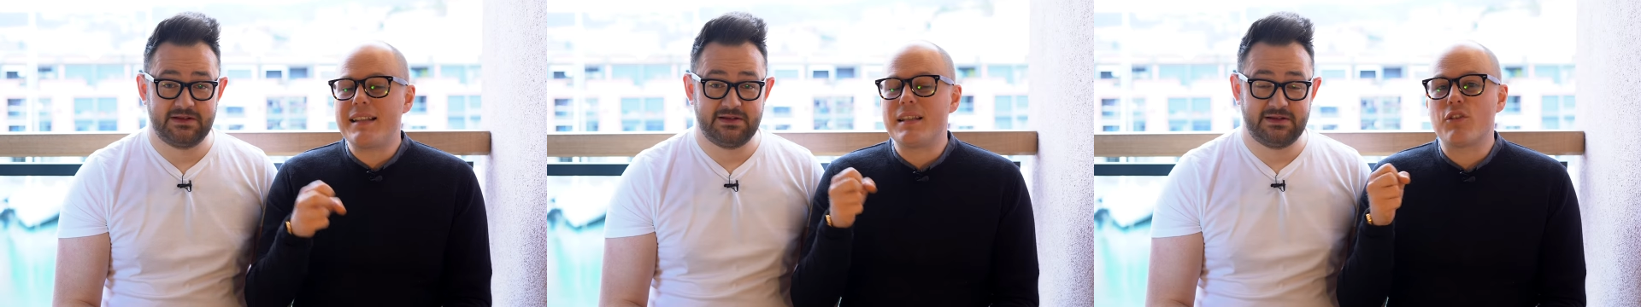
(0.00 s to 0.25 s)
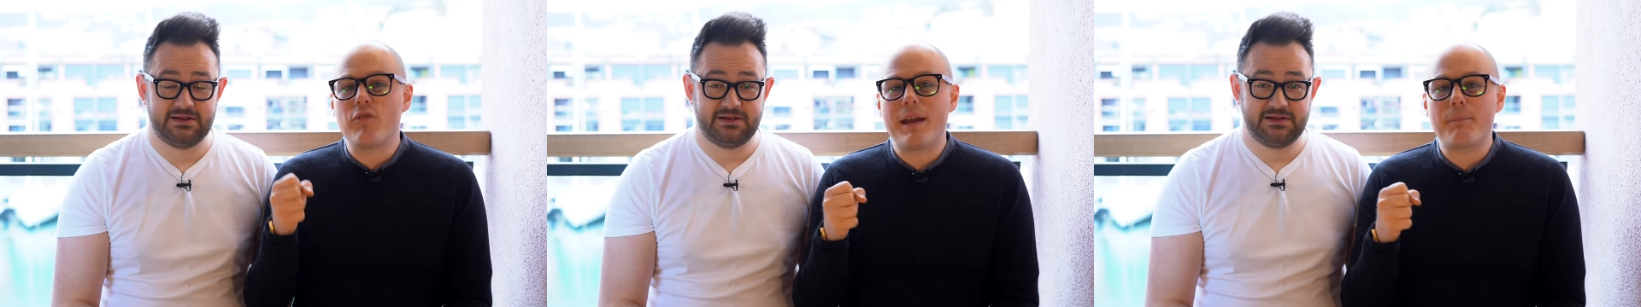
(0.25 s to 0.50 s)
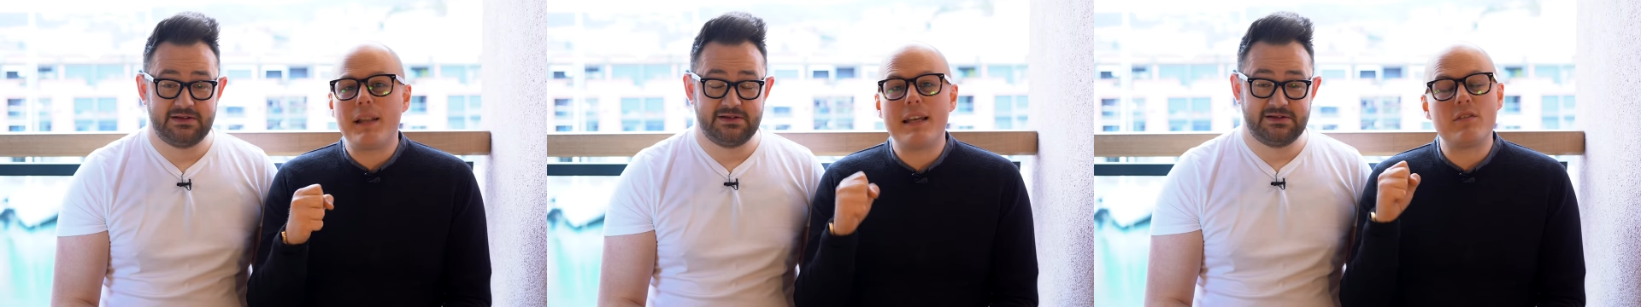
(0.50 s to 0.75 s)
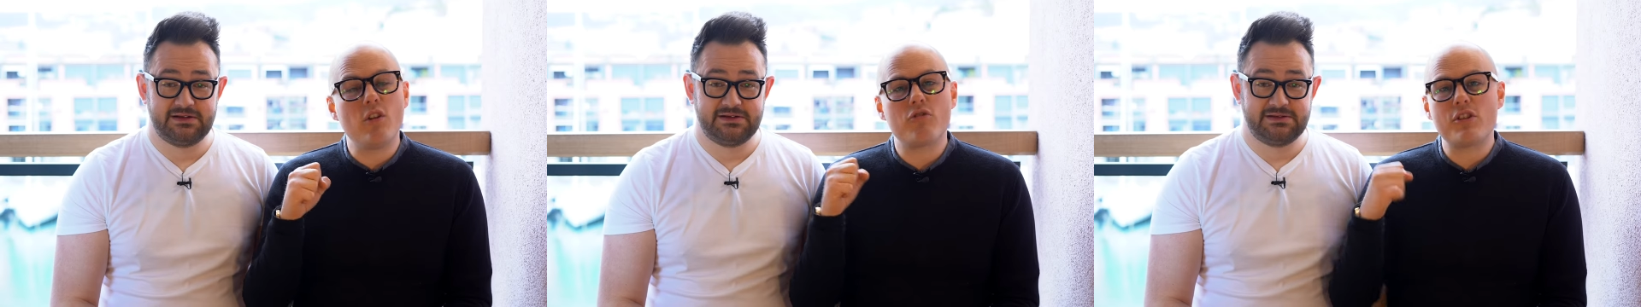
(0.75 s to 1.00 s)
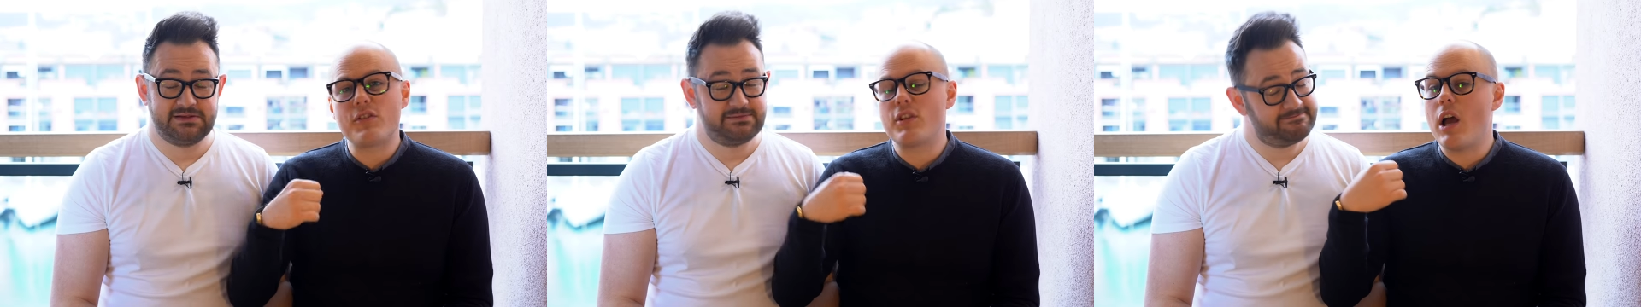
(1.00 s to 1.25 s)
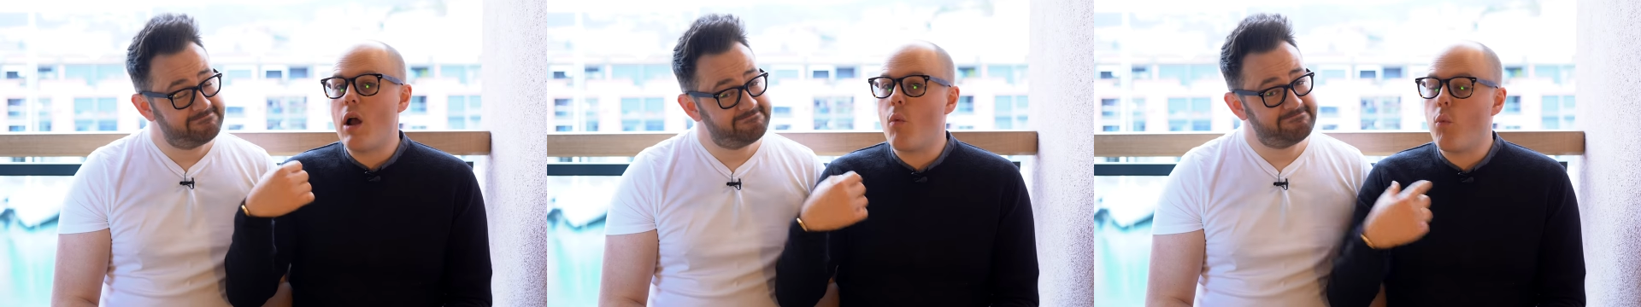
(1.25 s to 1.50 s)
Speaker 1: It's a great place not
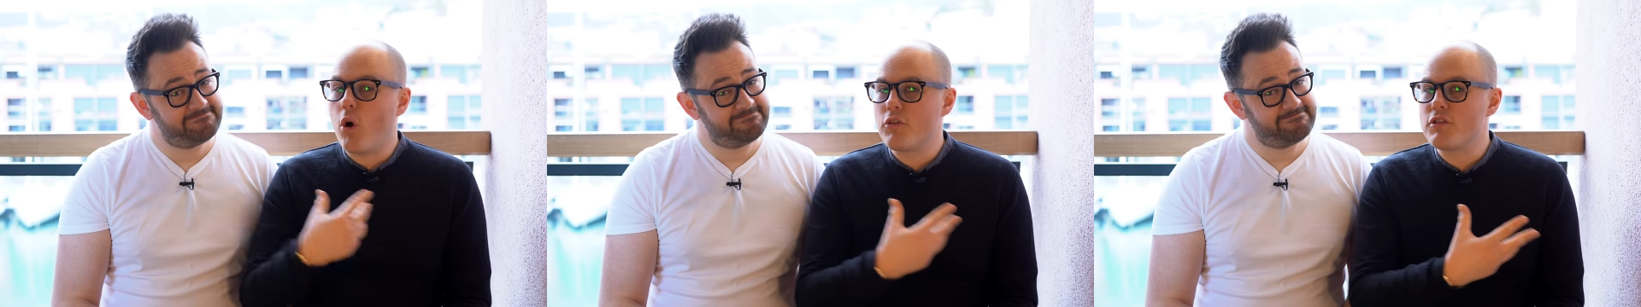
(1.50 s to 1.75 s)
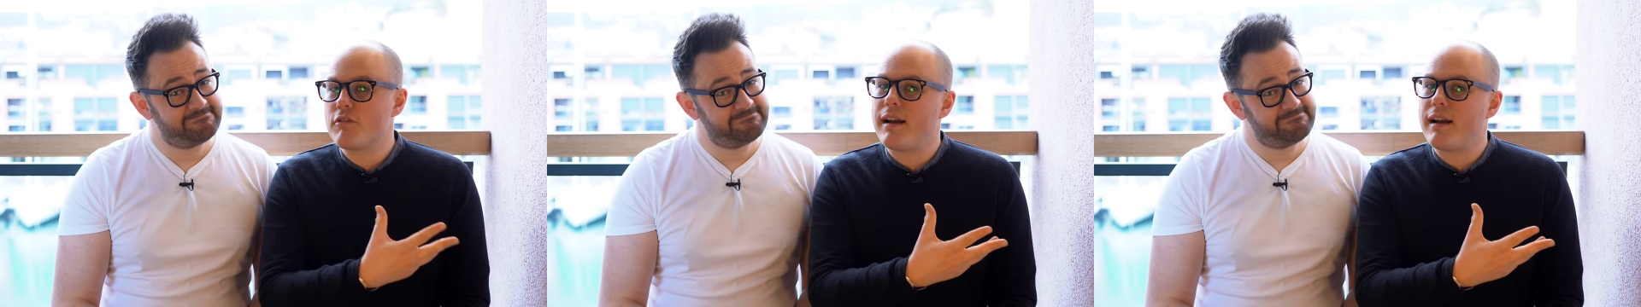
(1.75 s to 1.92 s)
just to wander